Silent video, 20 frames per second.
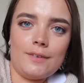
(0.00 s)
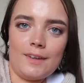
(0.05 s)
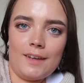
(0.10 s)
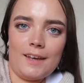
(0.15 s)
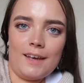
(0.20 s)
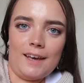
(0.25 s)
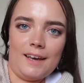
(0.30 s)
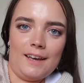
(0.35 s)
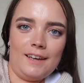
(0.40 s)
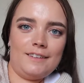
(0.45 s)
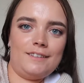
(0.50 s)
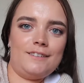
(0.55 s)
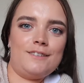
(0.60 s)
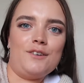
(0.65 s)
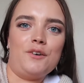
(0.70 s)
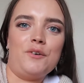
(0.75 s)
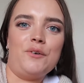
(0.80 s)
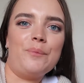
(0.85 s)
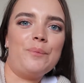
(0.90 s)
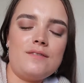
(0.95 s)
Hey,
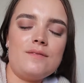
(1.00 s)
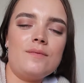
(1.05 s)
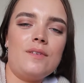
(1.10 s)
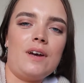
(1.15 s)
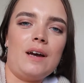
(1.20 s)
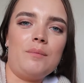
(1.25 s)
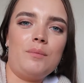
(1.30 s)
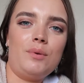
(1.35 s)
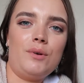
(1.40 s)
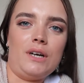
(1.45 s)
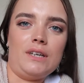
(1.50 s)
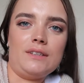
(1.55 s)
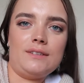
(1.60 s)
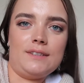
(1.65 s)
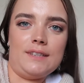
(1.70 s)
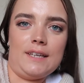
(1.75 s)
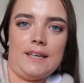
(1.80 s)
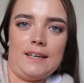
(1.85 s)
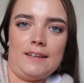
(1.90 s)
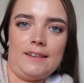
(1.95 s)
so I'm
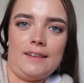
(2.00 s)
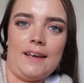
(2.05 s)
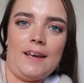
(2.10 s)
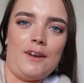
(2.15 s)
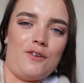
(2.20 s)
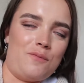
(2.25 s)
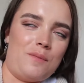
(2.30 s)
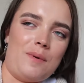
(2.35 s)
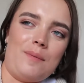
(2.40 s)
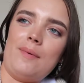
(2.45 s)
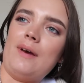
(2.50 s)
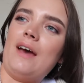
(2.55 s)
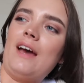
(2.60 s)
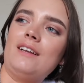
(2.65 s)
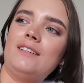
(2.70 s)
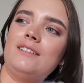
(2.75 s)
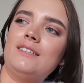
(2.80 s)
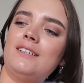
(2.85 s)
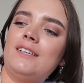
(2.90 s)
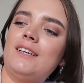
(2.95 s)
procrastinating, laying on my
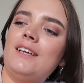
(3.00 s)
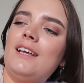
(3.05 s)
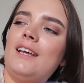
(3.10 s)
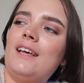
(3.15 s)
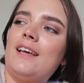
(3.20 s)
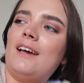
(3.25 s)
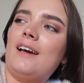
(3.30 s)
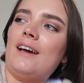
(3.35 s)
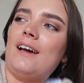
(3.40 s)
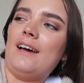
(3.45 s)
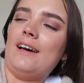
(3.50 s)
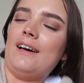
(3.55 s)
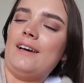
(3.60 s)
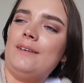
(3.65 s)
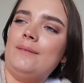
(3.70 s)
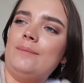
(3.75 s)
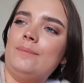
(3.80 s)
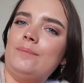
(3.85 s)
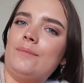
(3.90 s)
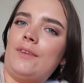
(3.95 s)
bed. I
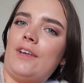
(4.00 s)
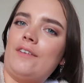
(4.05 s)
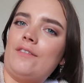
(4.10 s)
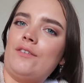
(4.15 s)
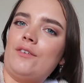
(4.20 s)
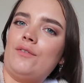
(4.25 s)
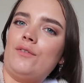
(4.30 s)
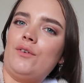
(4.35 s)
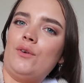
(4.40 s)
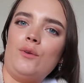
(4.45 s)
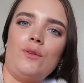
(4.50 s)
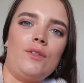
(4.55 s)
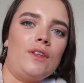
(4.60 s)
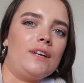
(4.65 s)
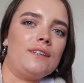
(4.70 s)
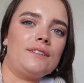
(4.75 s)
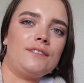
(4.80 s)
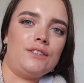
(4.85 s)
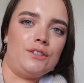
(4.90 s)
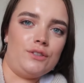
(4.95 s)
have a few
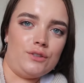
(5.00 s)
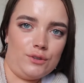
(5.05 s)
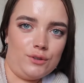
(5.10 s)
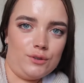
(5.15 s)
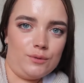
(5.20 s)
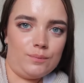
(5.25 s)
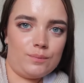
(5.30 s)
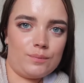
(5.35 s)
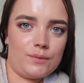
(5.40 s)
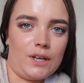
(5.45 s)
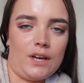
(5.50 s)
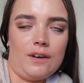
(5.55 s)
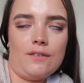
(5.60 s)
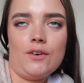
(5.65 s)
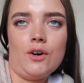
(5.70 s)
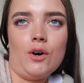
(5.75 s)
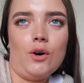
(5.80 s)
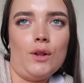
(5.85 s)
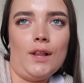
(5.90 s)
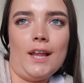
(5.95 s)
things to do. I've
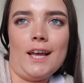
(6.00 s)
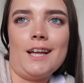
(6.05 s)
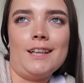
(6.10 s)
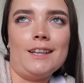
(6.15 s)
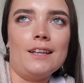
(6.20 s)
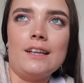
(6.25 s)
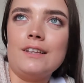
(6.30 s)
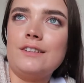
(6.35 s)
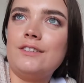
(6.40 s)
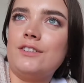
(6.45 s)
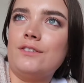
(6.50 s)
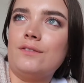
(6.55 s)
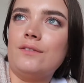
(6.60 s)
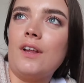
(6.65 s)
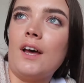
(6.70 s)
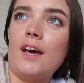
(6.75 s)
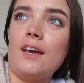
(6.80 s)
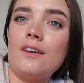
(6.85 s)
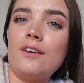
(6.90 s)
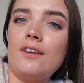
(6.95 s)
got like a list of
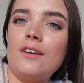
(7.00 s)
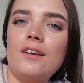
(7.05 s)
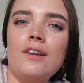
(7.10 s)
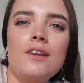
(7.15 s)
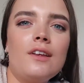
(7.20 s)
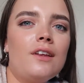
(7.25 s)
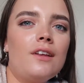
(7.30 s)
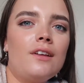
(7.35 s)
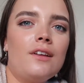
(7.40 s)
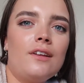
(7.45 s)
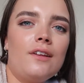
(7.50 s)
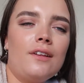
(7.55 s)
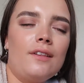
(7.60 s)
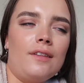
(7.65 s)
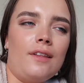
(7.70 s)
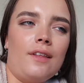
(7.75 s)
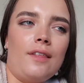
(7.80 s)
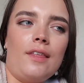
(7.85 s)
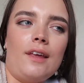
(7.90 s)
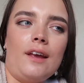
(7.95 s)
like
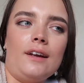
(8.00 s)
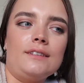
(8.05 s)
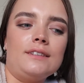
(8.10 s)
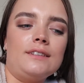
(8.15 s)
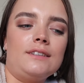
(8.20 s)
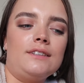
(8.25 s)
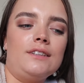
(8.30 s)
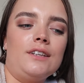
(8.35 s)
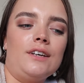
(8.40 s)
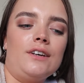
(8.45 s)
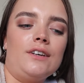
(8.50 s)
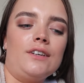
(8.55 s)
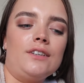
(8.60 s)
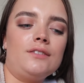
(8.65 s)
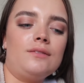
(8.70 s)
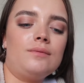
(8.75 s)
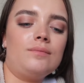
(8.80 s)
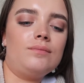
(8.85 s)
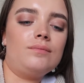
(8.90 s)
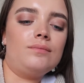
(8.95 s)
the things that
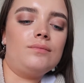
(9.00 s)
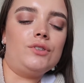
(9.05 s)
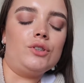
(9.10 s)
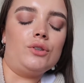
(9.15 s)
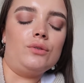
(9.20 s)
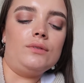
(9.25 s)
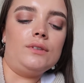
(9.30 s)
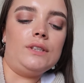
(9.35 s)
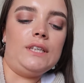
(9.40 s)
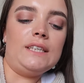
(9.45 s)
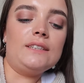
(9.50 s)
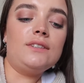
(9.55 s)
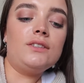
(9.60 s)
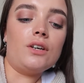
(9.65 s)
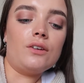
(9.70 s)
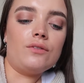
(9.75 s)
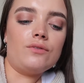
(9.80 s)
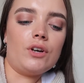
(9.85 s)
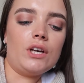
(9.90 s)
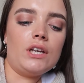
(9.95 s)
don't need
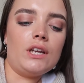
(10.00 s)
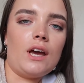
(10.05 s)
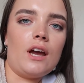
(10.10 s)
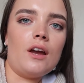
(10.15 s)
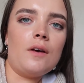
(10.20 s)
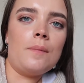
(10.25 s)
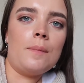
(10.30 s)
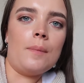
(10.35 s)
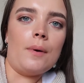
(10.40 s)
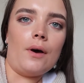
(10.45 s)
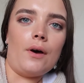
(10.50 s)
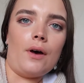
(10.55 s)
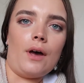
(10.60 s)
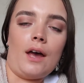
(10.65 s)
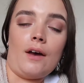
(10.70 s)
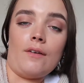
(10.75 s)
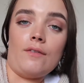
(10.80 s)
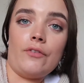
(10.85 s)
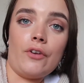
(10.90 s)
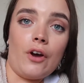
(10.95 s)
done right now, but I
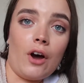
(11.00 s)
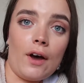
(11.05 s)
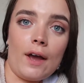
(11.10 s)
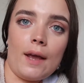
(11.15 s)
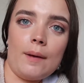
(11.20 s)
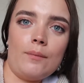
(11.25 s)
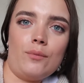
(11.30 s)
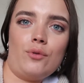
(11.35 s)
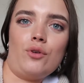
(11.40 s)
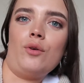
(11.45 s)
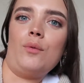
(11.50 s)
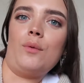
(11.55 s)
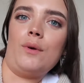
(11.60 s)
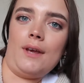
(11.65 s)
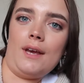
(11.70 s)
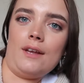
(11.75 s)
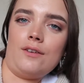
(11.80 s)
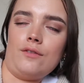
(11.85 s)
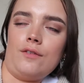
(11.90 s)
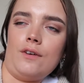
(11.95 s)
have time, so I want
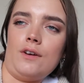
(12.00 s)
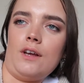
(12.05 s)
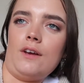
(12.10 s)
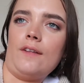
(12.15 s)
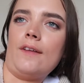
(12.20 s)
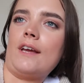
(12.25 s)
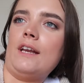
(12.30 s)
to get done right now.